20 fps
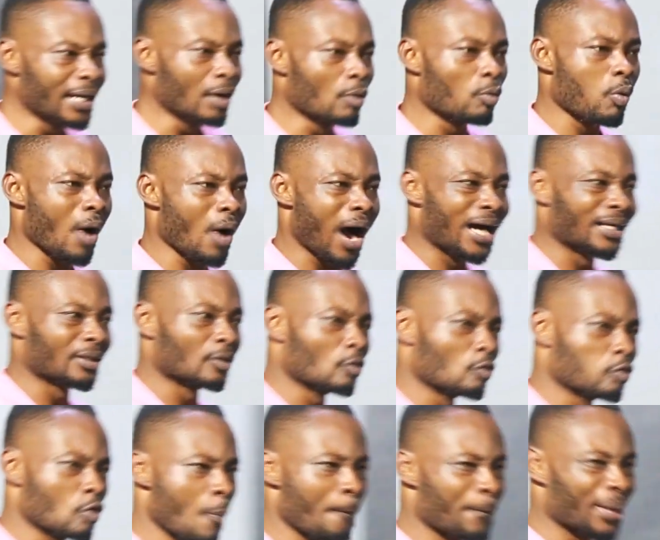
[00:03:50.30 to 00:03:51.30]
Anyone
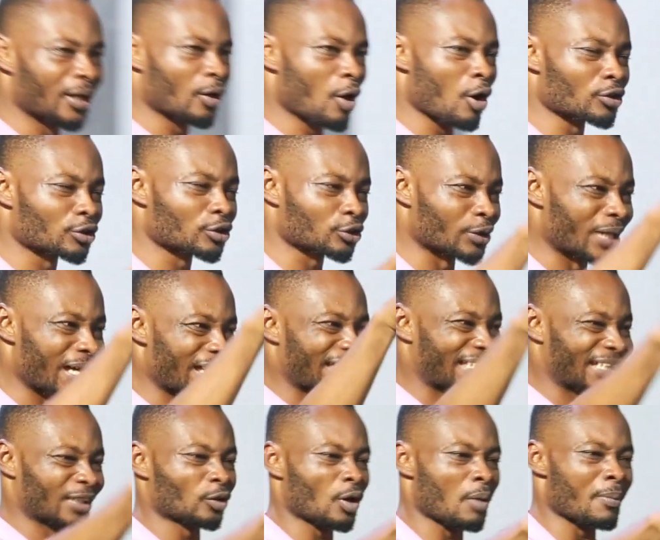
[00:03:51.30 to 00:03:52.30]
who belongs to the
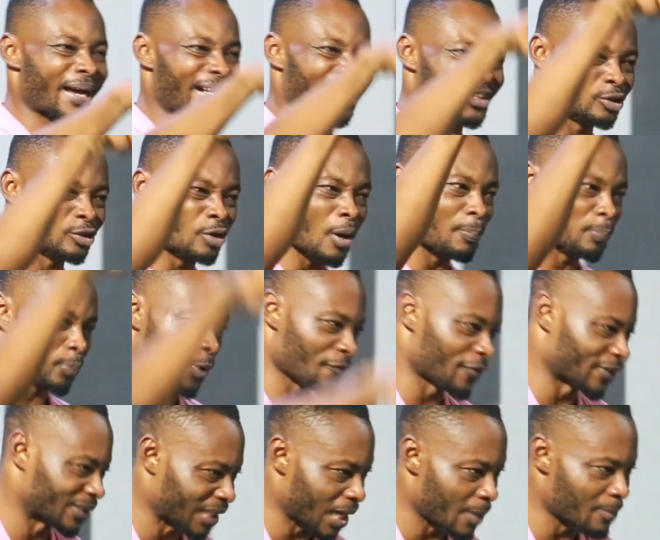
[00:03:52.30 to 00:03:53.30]
kingdom and is not
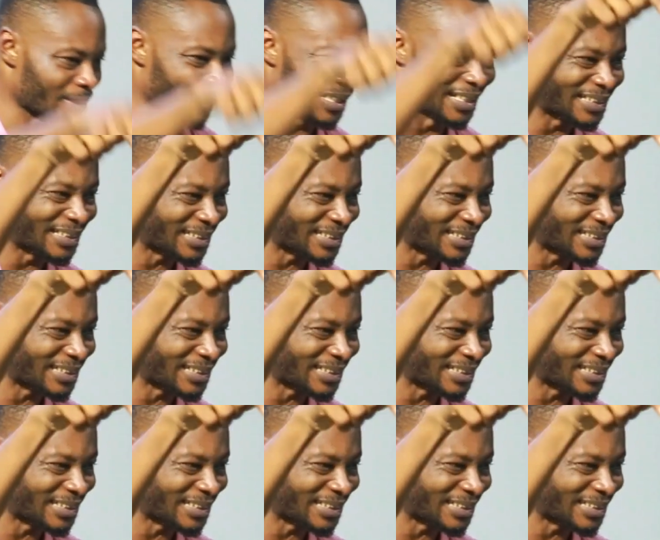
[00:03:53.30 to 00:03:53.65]
profitable